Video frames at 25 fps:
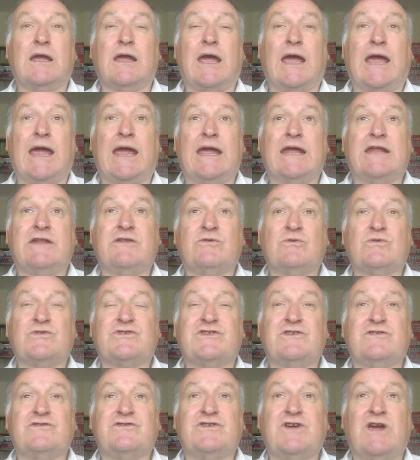and
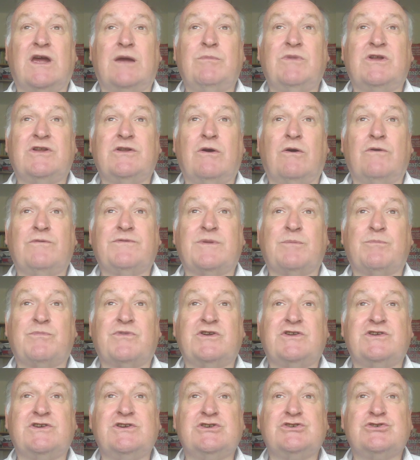also chairman of the
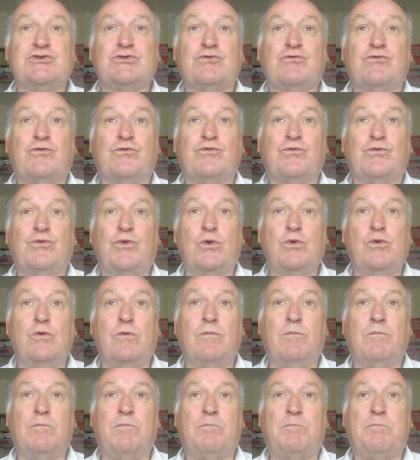British Group